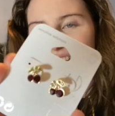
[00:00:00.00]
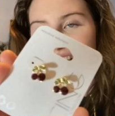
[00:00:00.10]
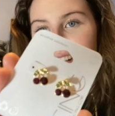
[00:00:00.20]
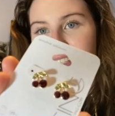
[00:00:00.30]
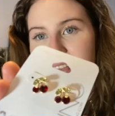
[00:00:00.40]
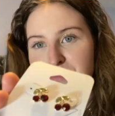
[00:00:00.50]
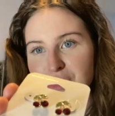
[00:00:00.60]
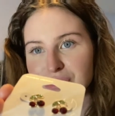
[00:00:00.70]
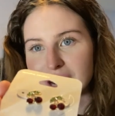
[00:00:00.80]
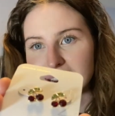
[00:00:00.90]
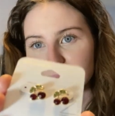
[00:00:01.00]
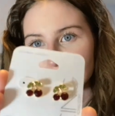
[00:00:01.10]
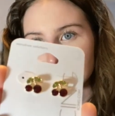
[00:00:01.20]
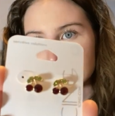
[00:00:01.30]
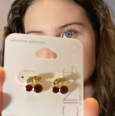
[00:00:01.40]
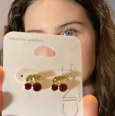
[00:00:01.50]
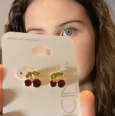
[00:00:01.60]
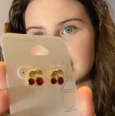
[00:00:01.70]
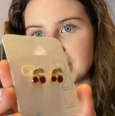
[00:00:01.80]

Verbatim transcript: They're a lot more red in person,